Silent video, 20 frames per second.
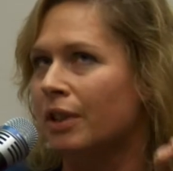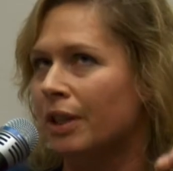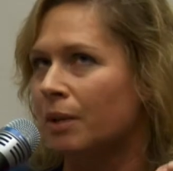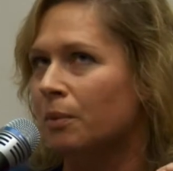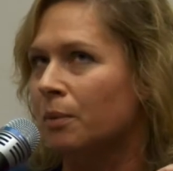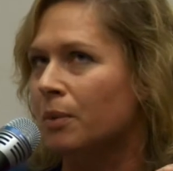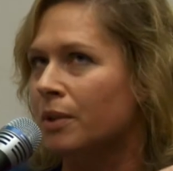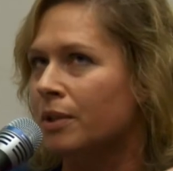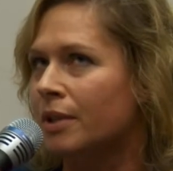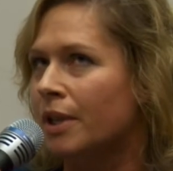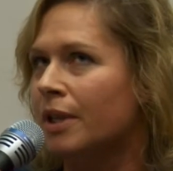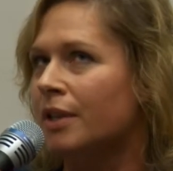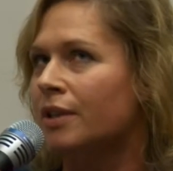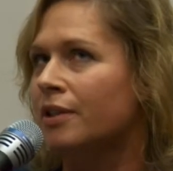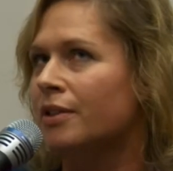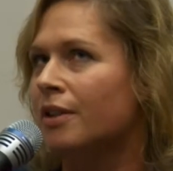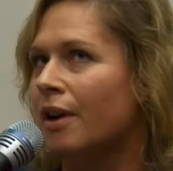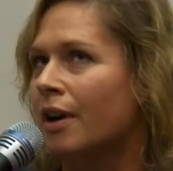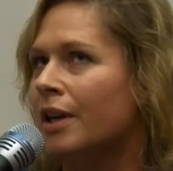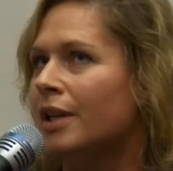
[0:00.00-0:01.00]
did was they
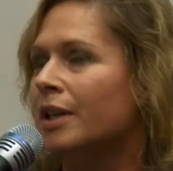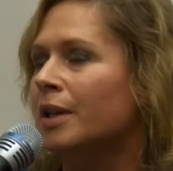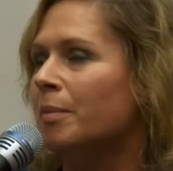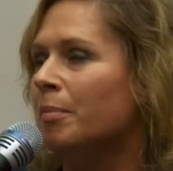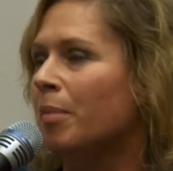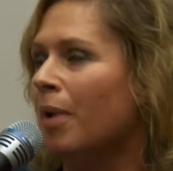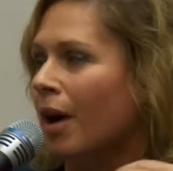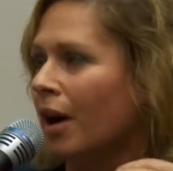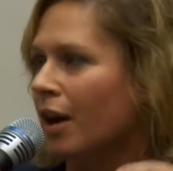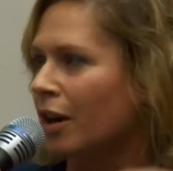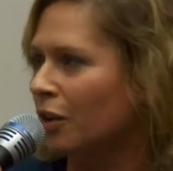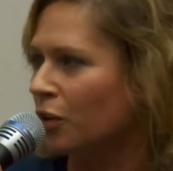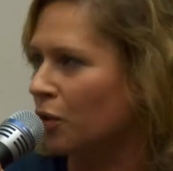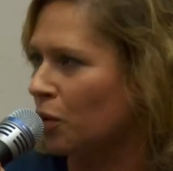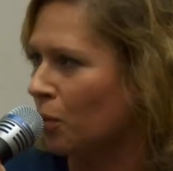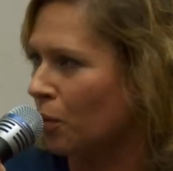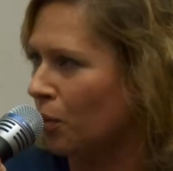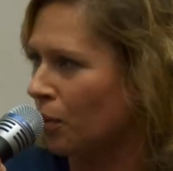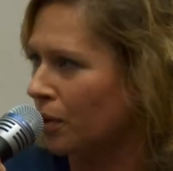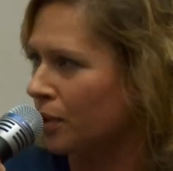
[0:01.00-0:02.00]
designed a pilot
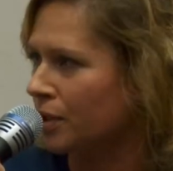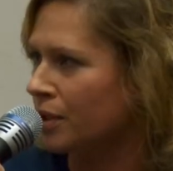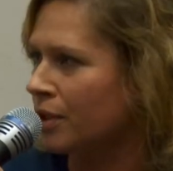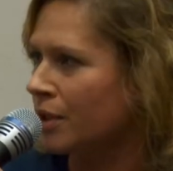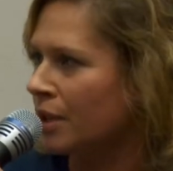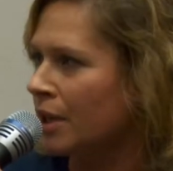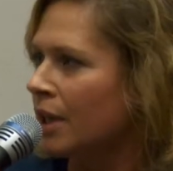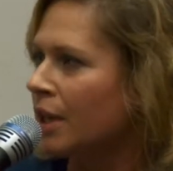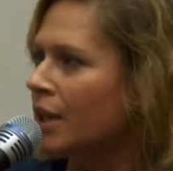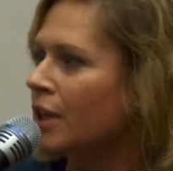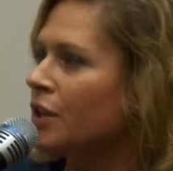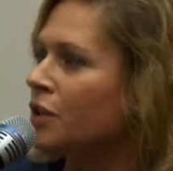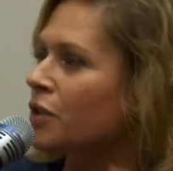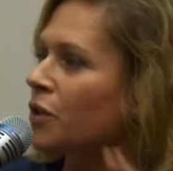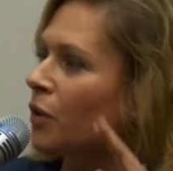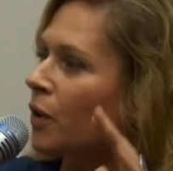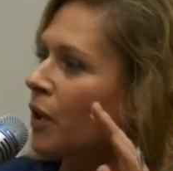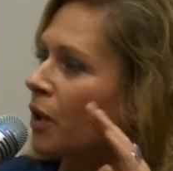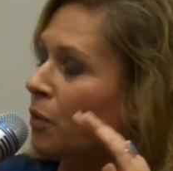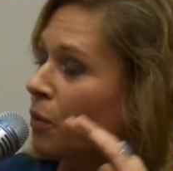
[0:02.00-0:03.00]
course.
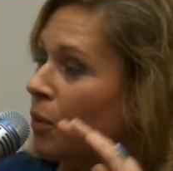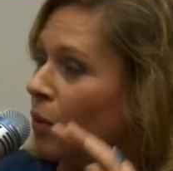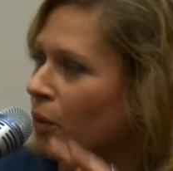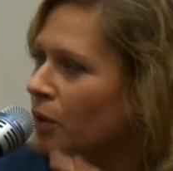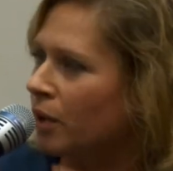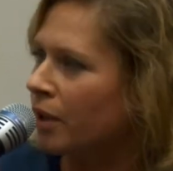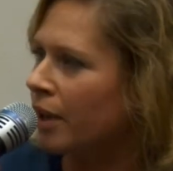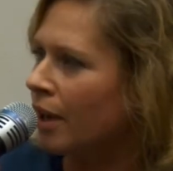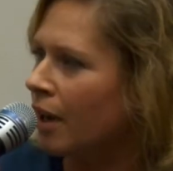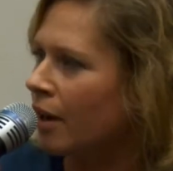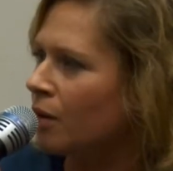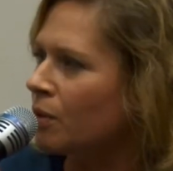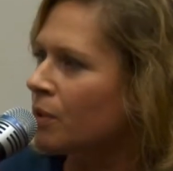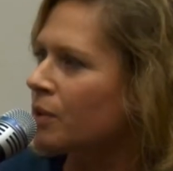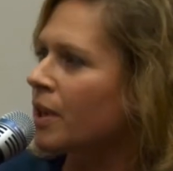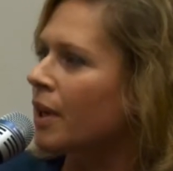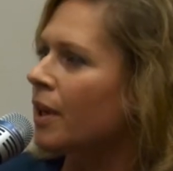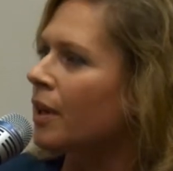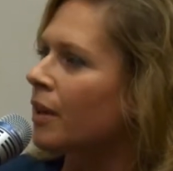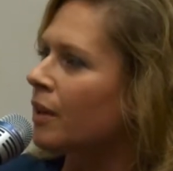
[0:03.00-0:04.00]
So they rolled it
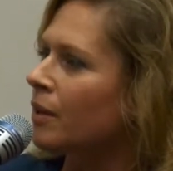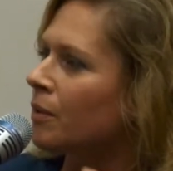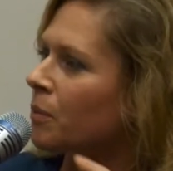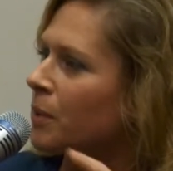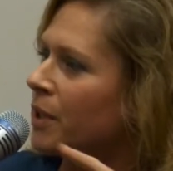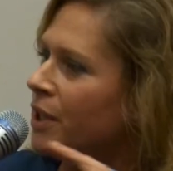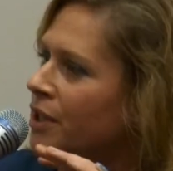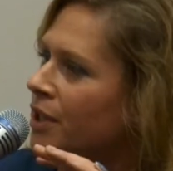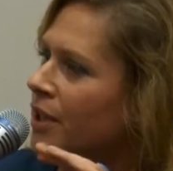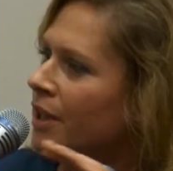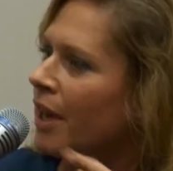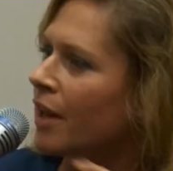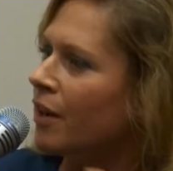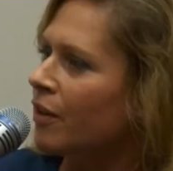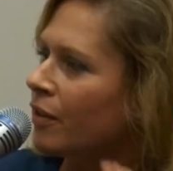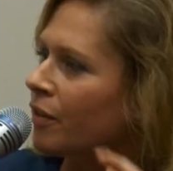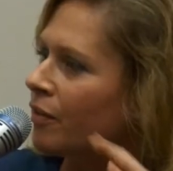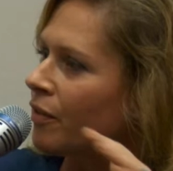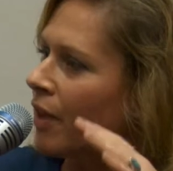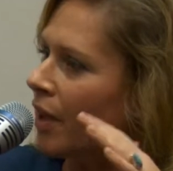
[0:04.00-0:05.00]
out, and we
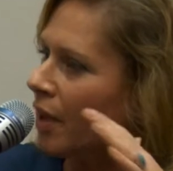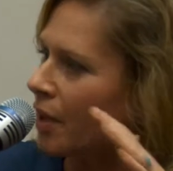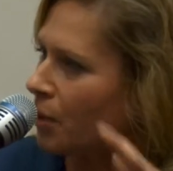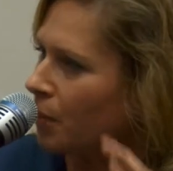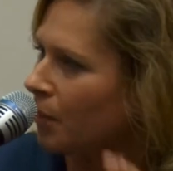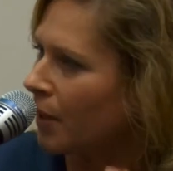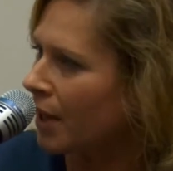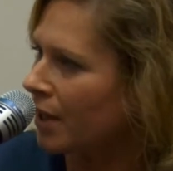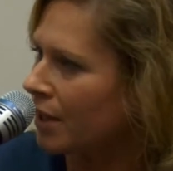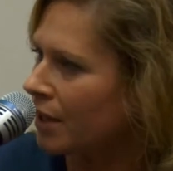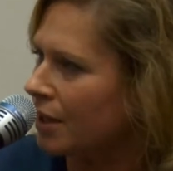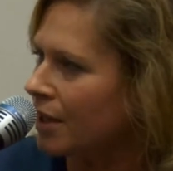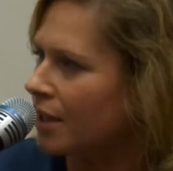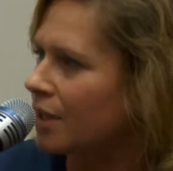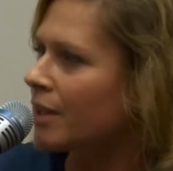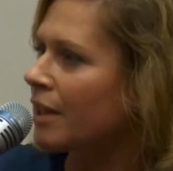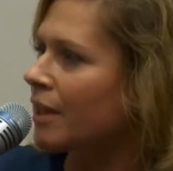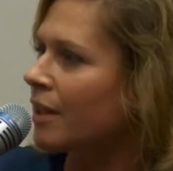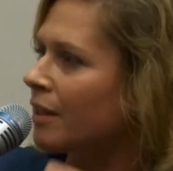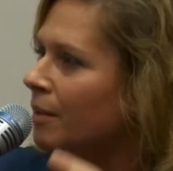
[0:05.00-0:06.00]
together evaluated
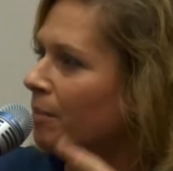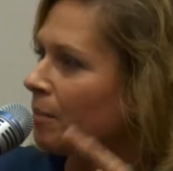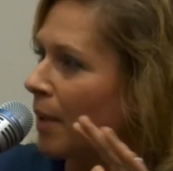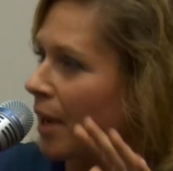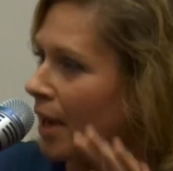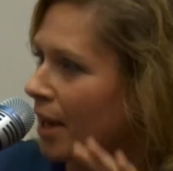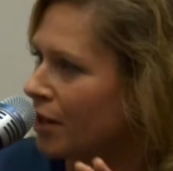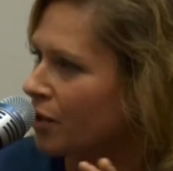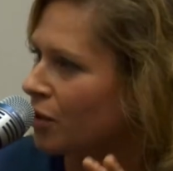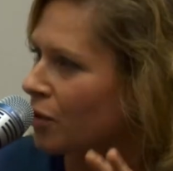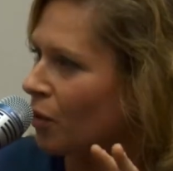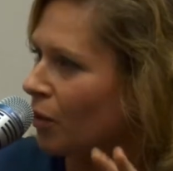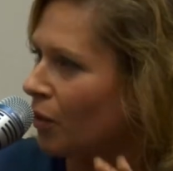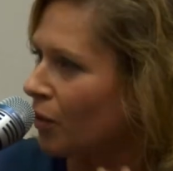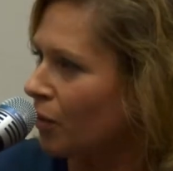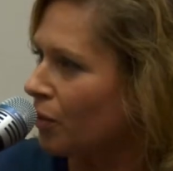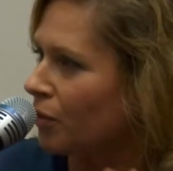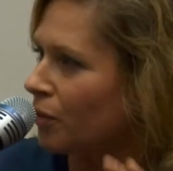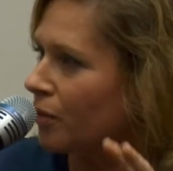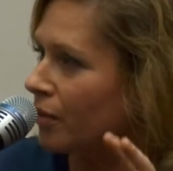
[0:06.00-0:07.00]
it, and based
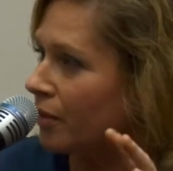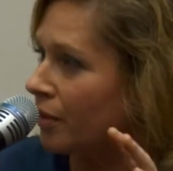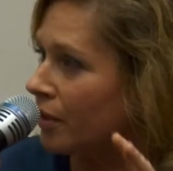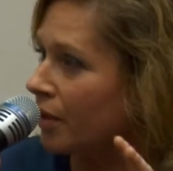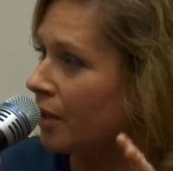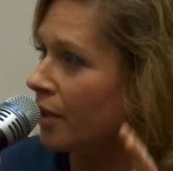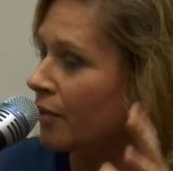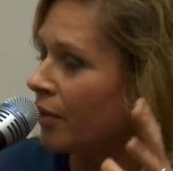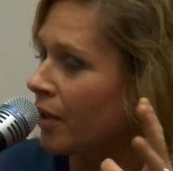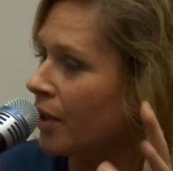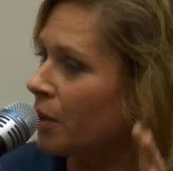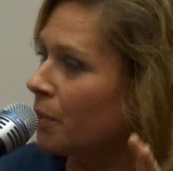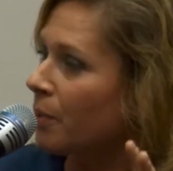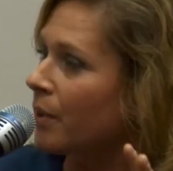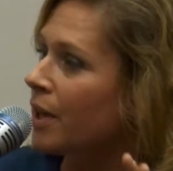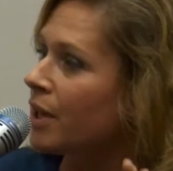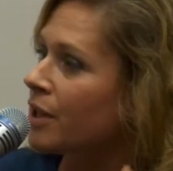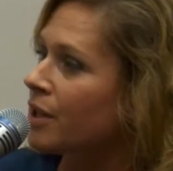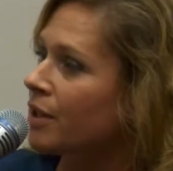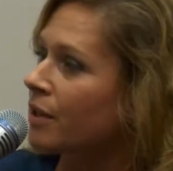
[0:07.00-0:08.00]
on the
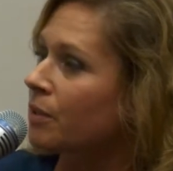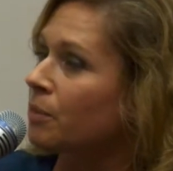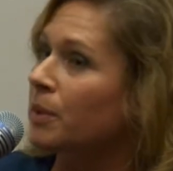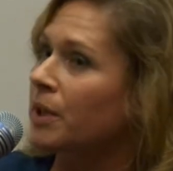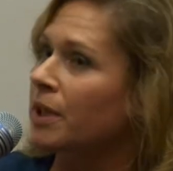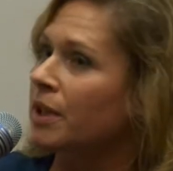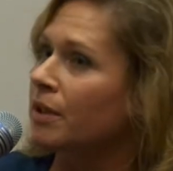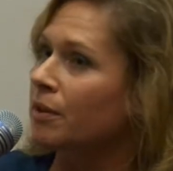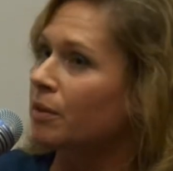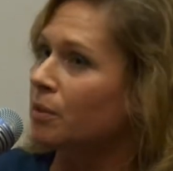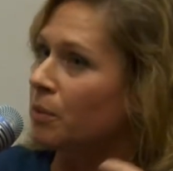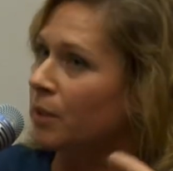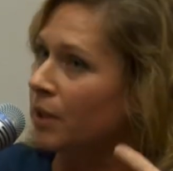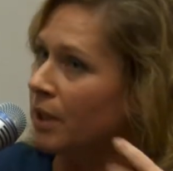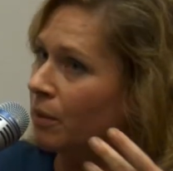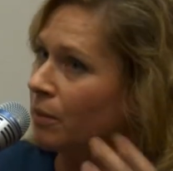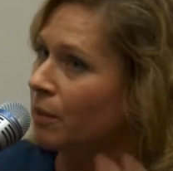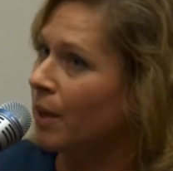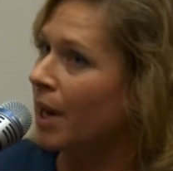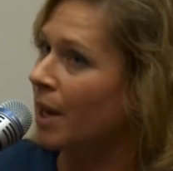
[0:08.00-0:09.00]
evaluation,
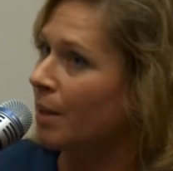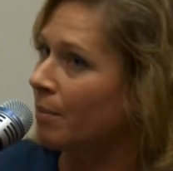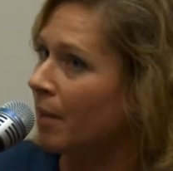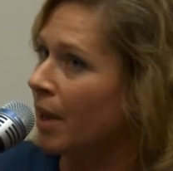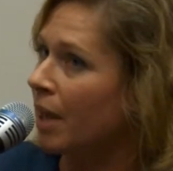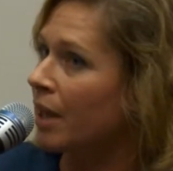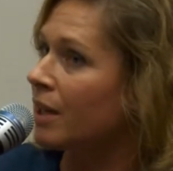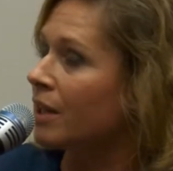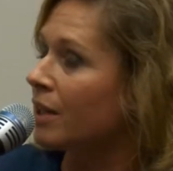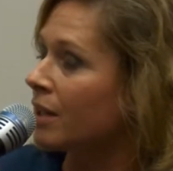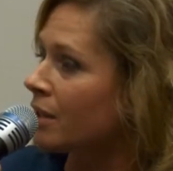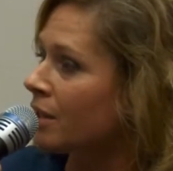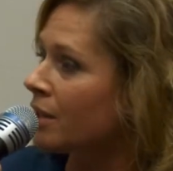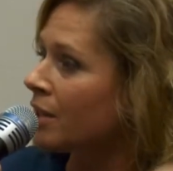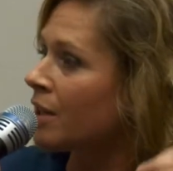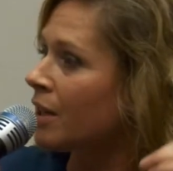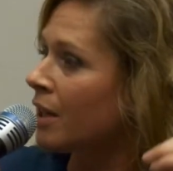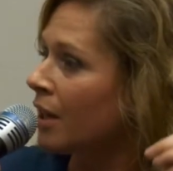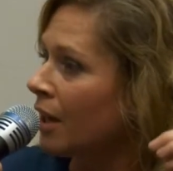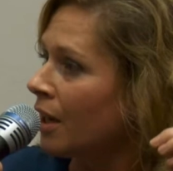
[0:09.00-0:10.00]
we recommended
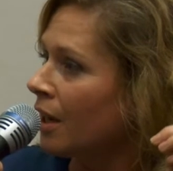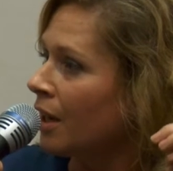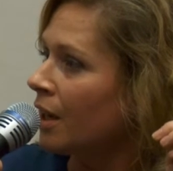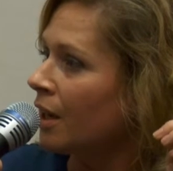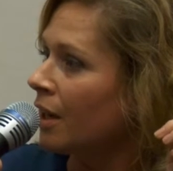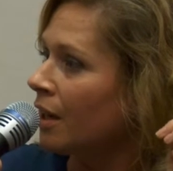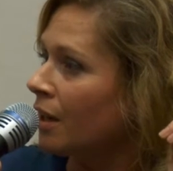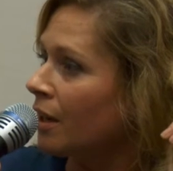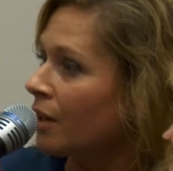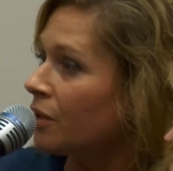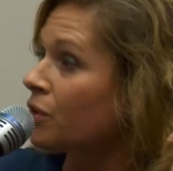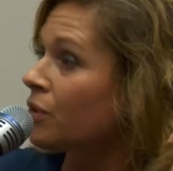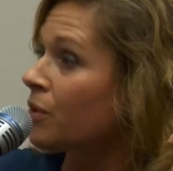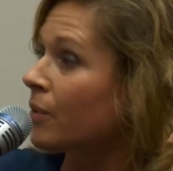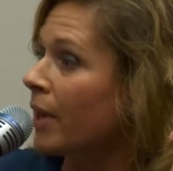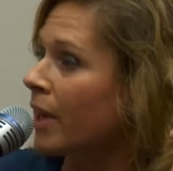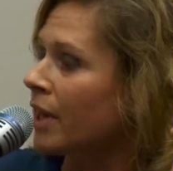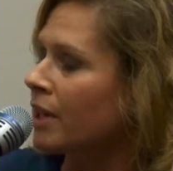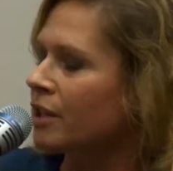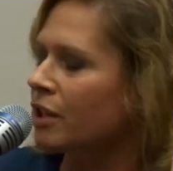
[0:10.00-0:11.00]

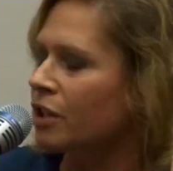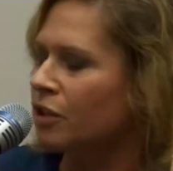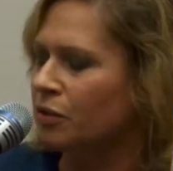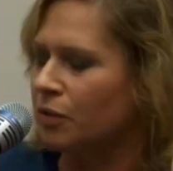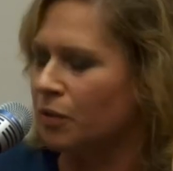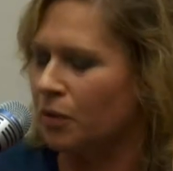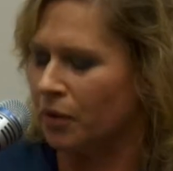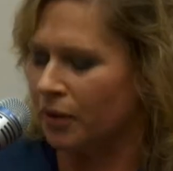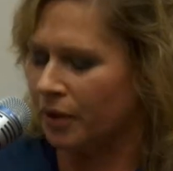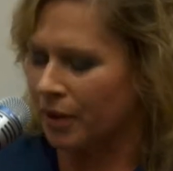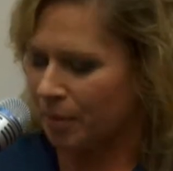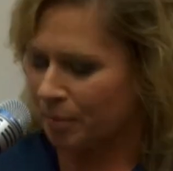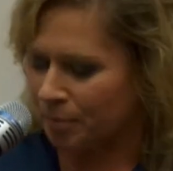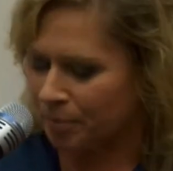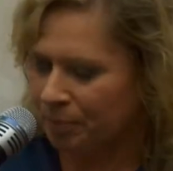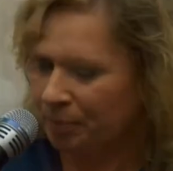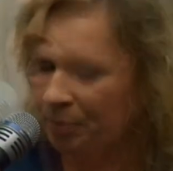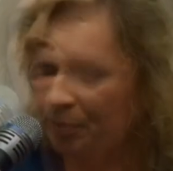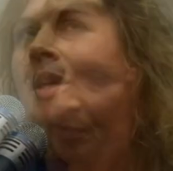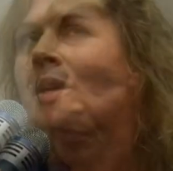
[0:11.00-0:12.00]
strategies for
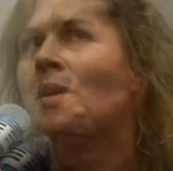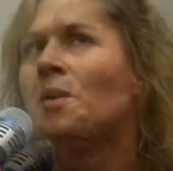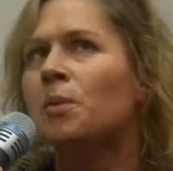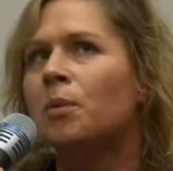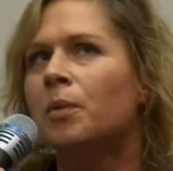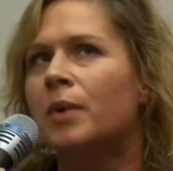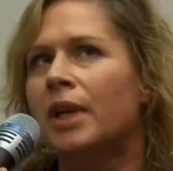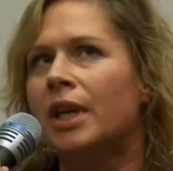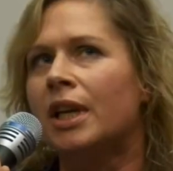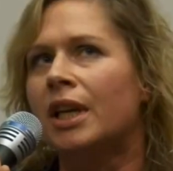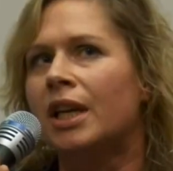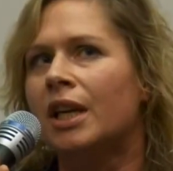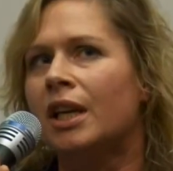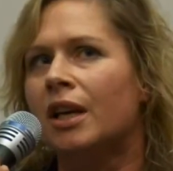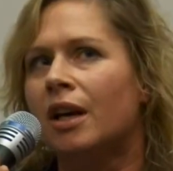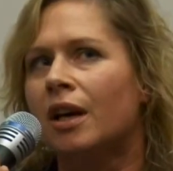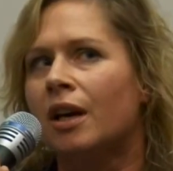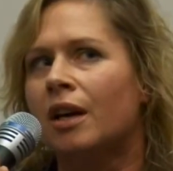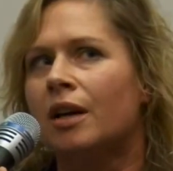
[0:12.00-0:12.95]
them. We